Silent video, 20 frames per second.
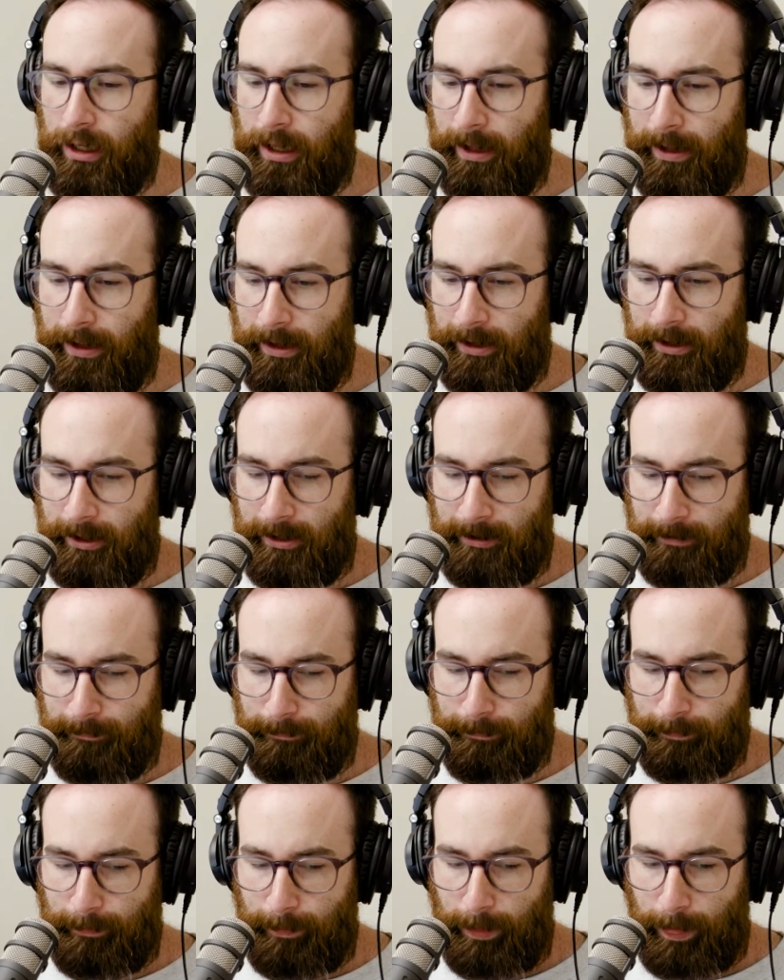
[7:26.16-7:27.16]

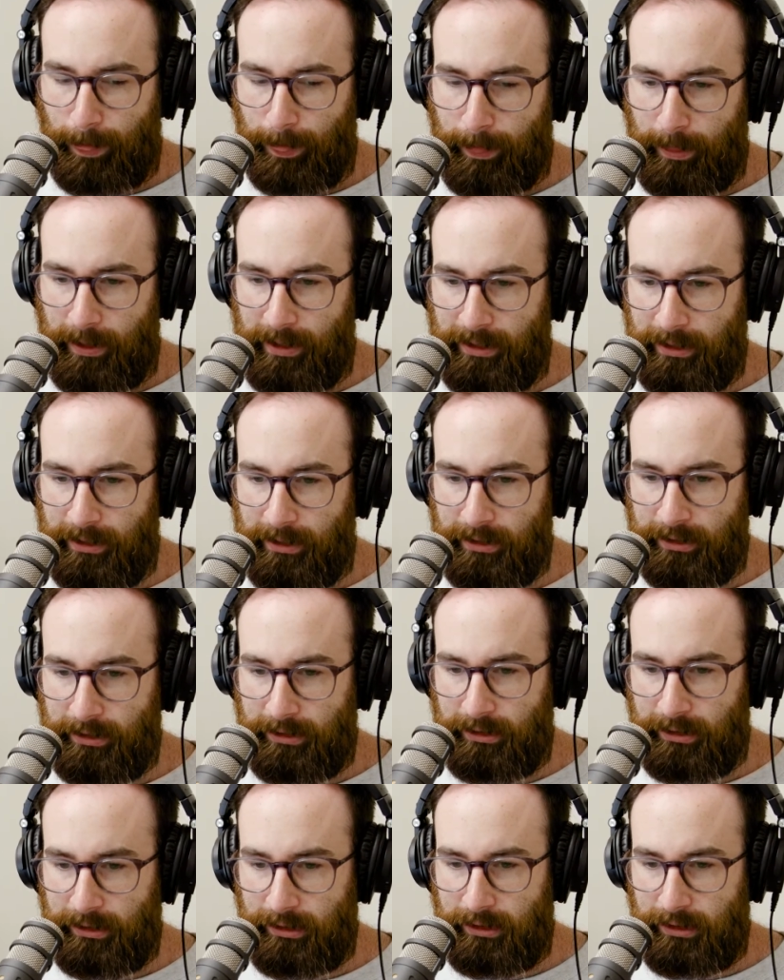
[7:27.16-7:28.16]

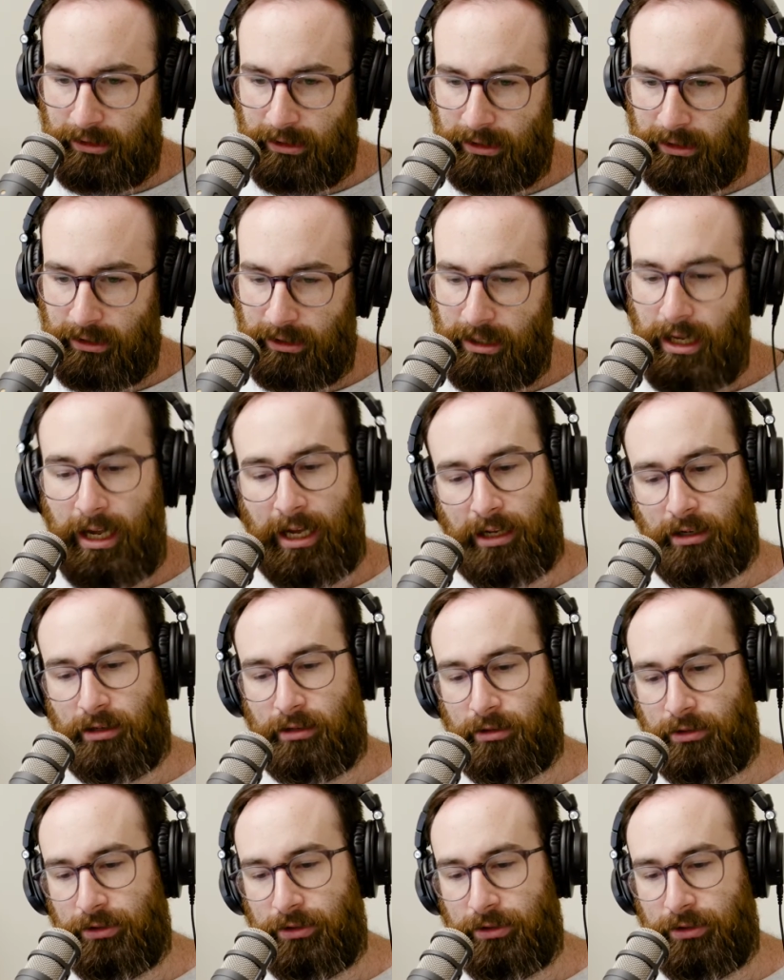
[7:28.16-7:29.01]
And yeah,